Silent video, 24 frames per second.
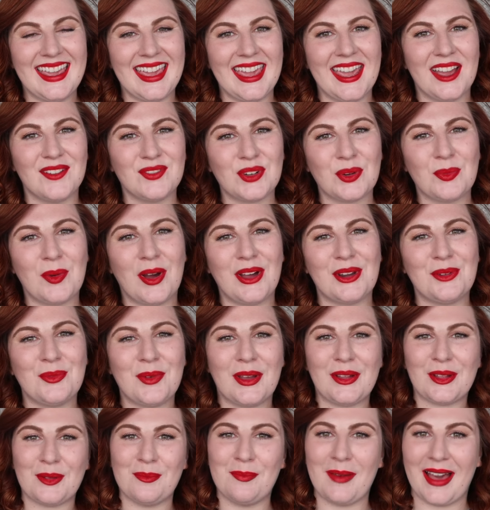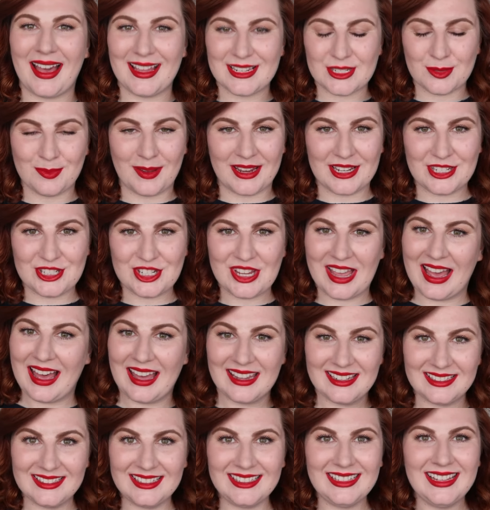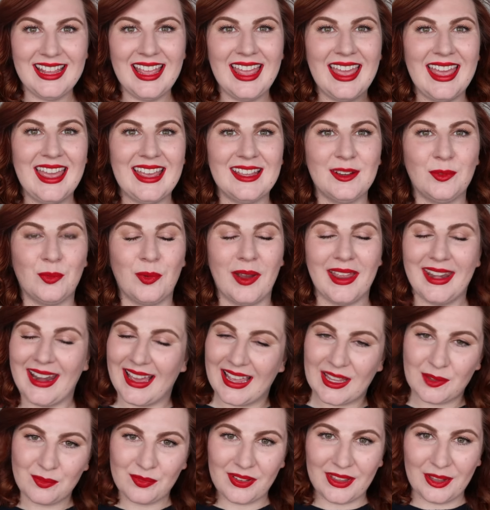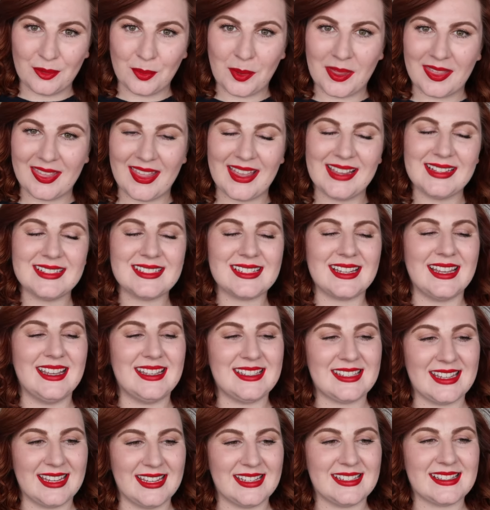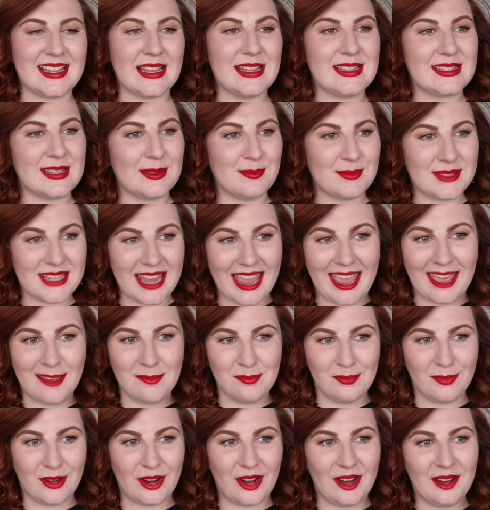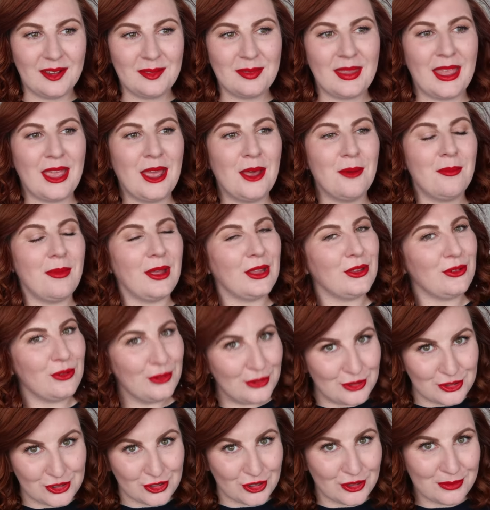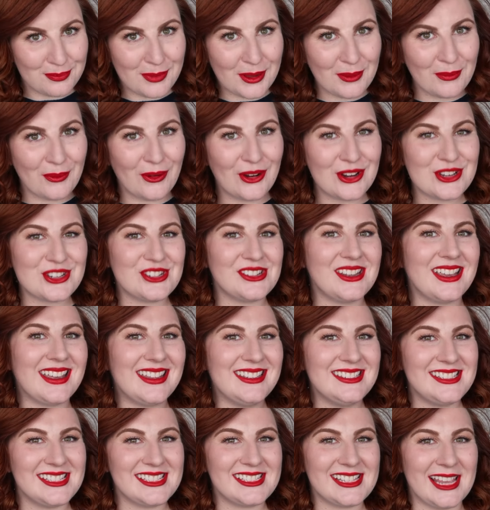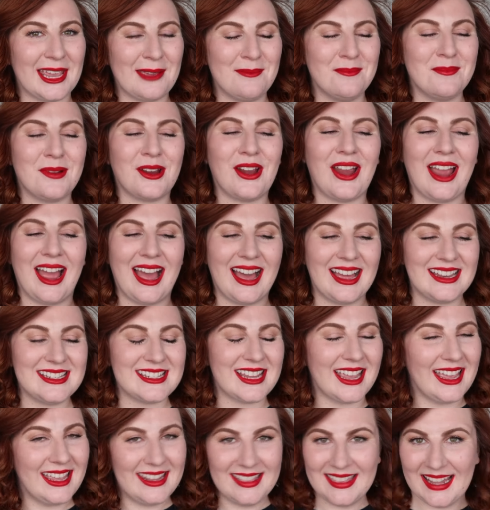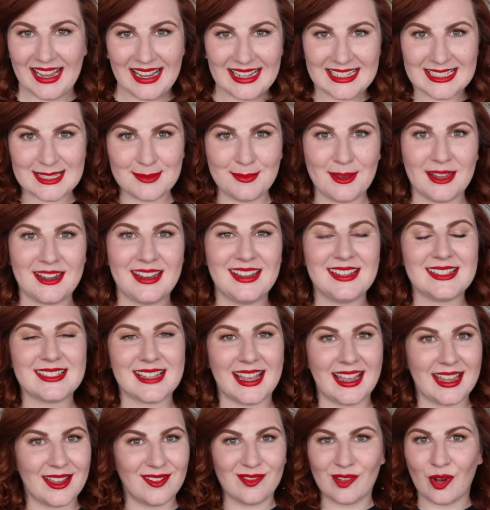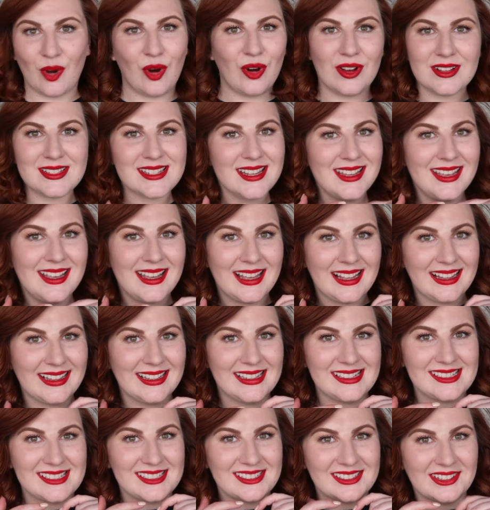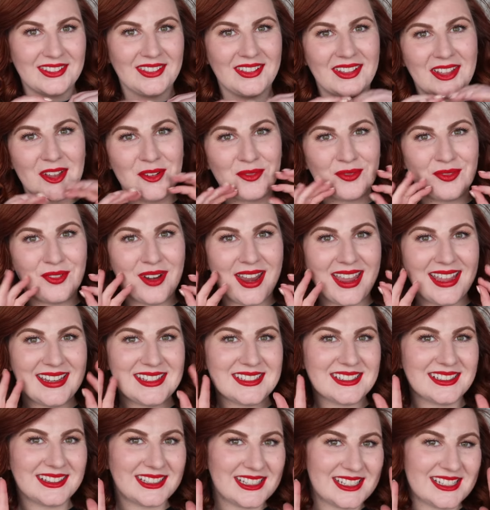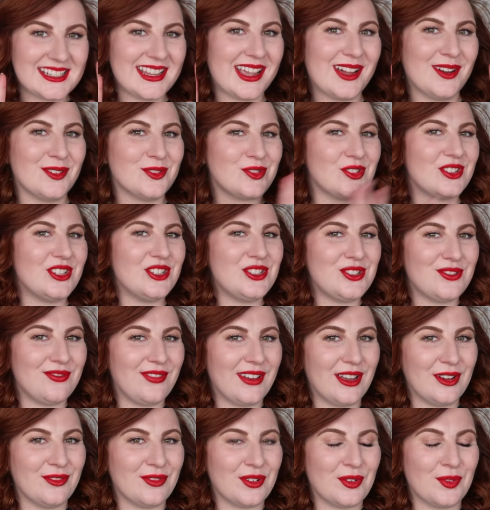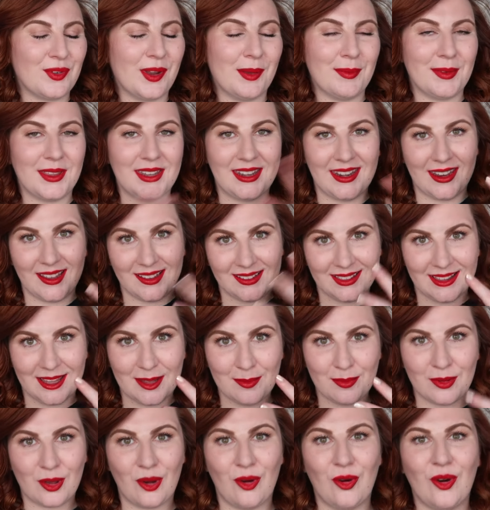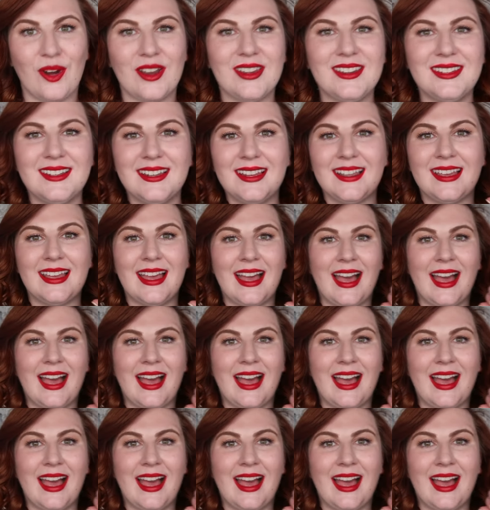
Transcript: Hey everyone, welcome back to my channel. When I am filming this, it is September, but you should be watching it in December and in that spirit I have got a little red Lisa Eldridge velvet ribbon lip on.